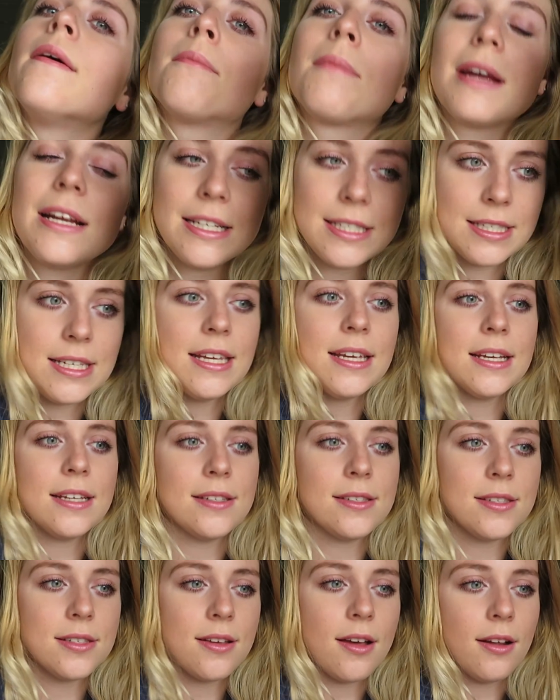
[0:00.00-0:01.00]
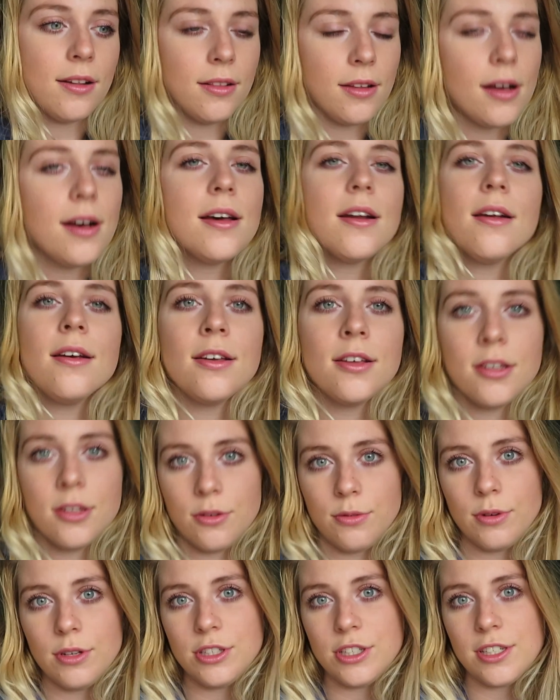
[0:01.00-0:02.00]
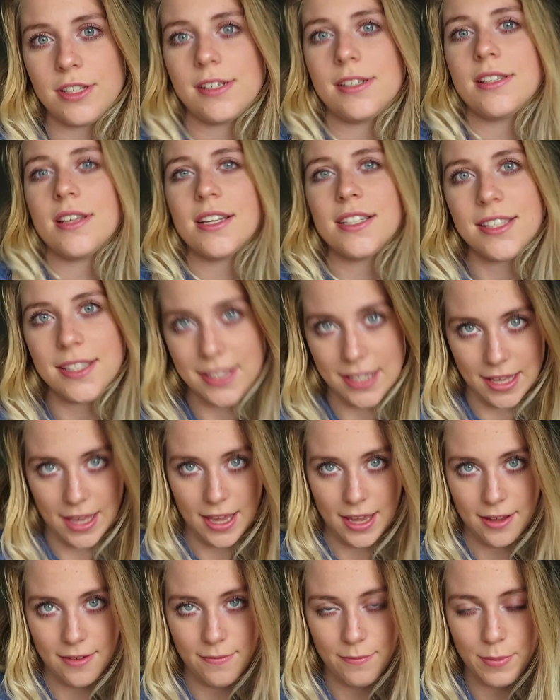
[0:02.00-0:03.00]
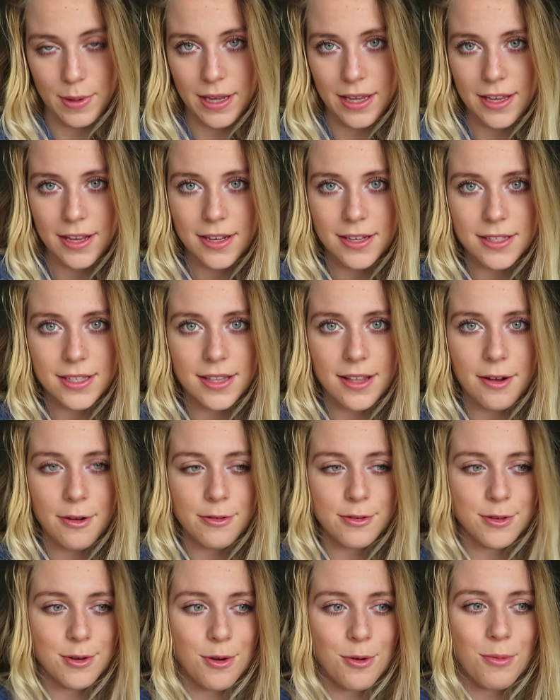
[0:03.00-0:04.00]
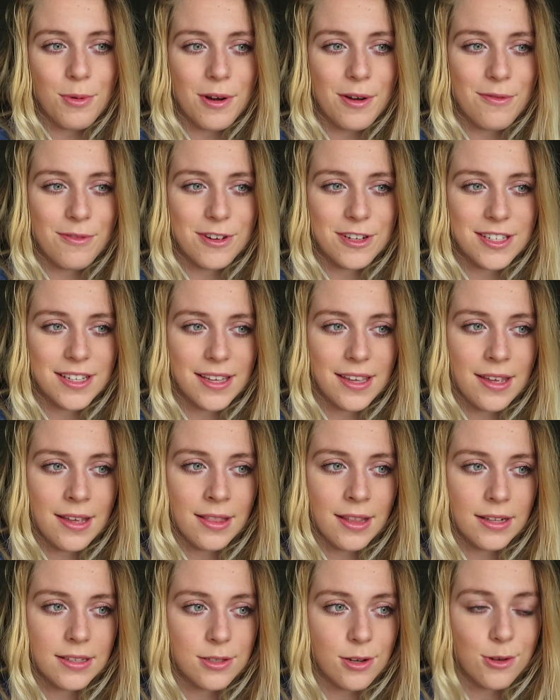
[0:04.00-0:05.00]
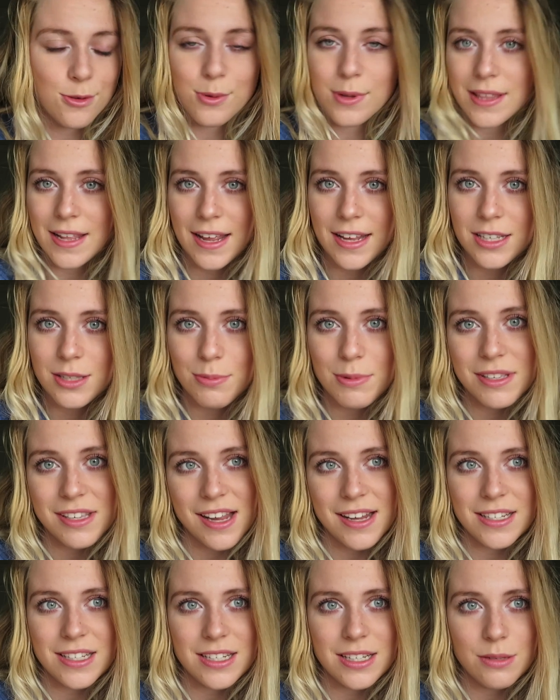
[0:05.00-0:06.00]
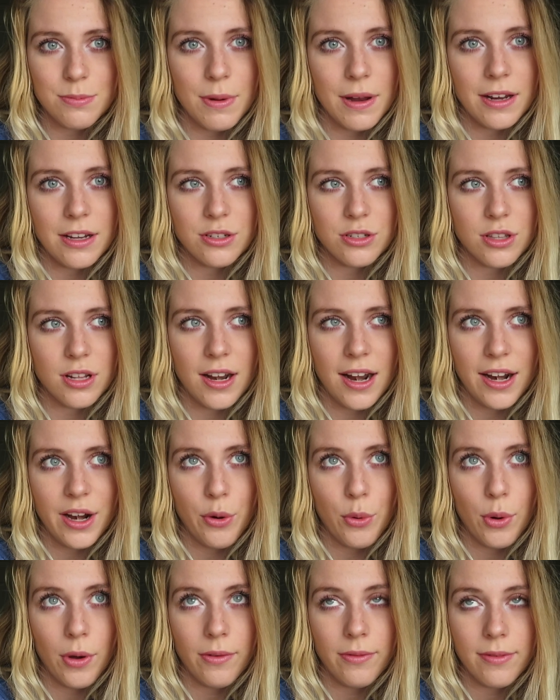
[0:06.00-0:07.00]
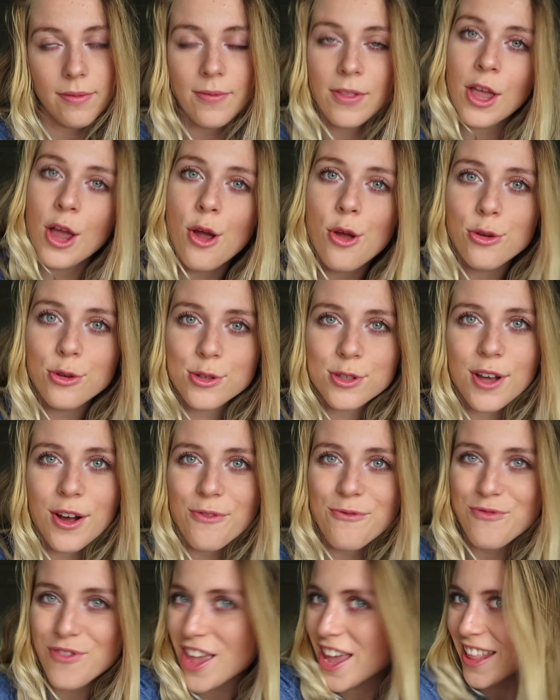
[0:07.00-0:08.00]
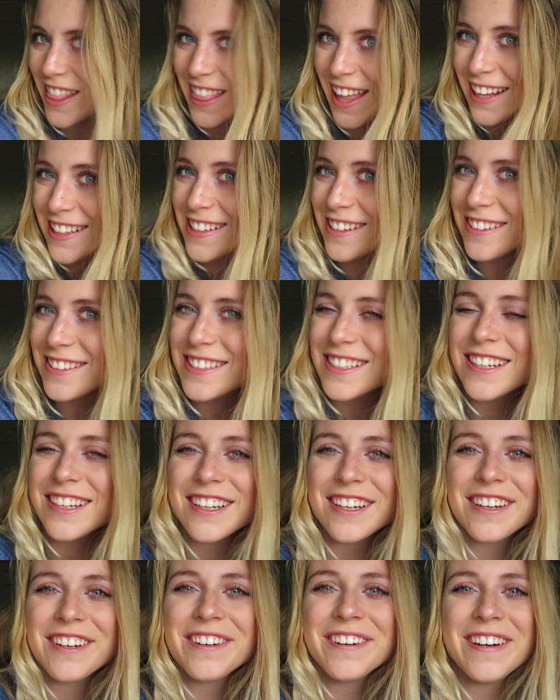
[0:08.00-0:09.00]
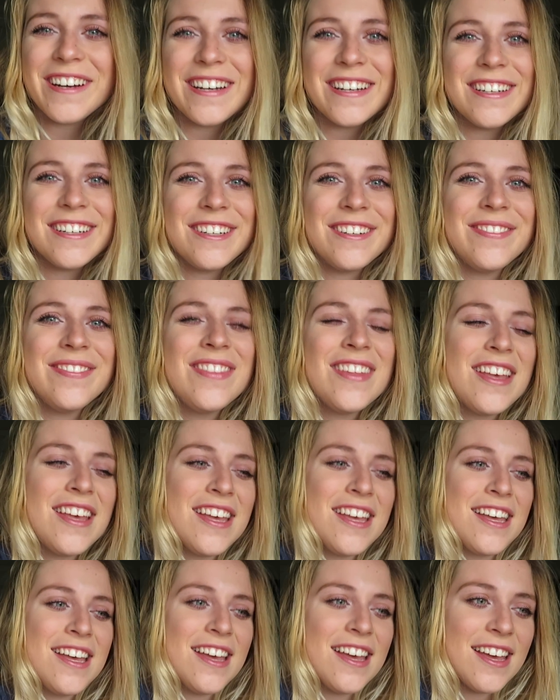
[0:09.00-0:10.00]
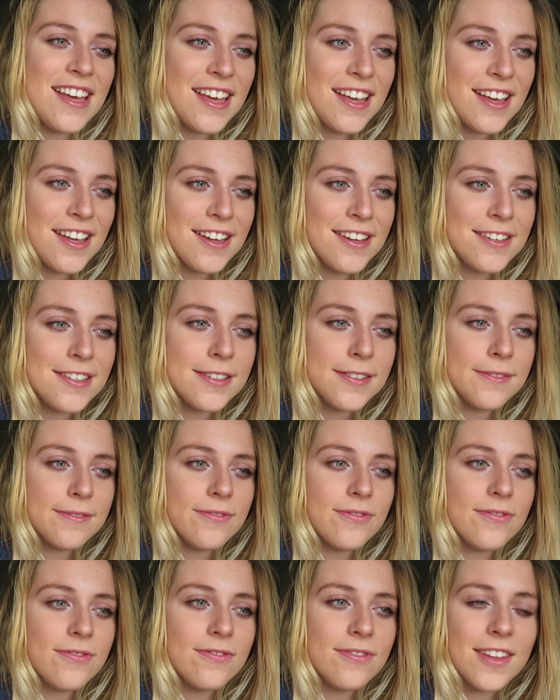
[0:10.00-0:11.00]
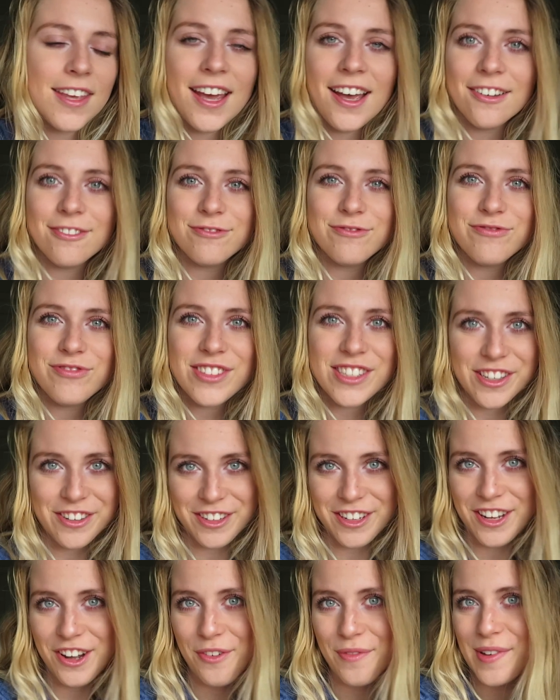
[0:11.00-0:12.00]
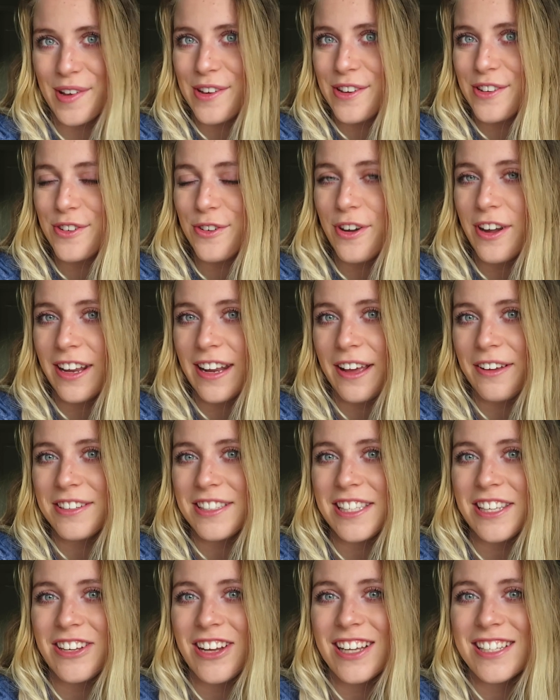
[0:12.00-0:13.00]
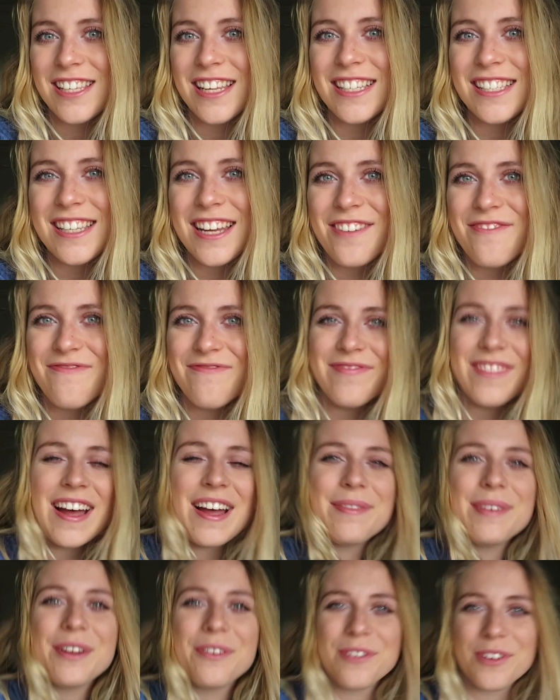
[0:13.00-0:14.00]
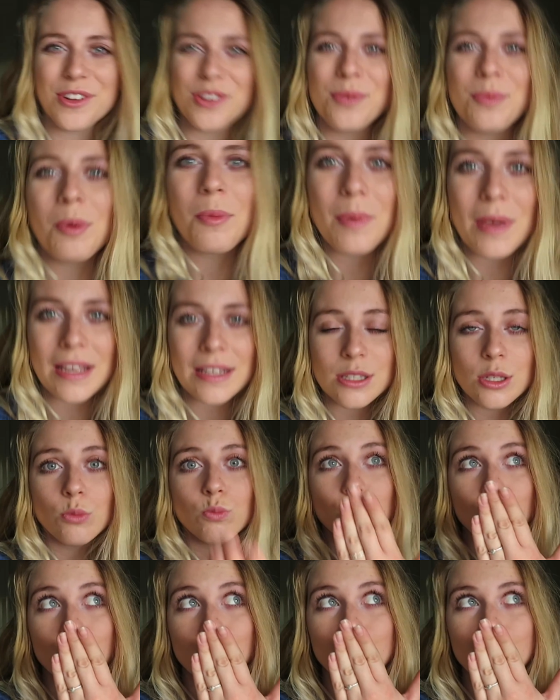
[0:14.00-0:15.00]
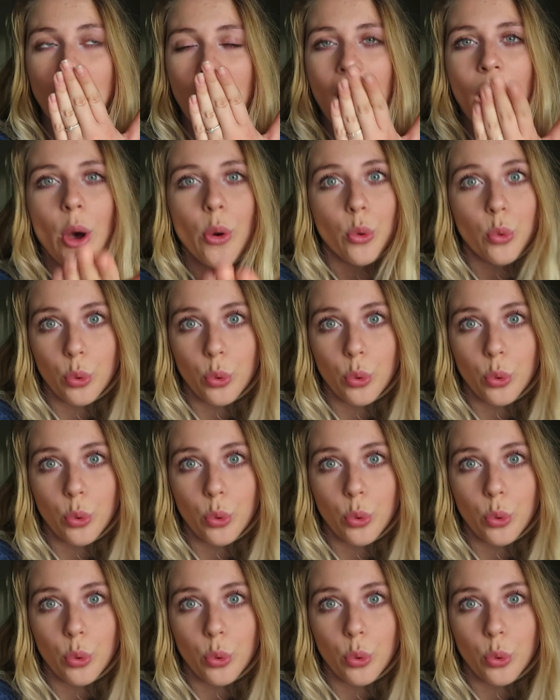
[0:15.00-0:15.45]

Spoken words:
then my C is cantar, which is singing, because there's no word for singing that starts with S besides in Spanish that I know. So that's how it's gonna go. And yeah, so I hope you enjoy, and I'll see you guys next time. Bye, beautiful human beings. Mwah.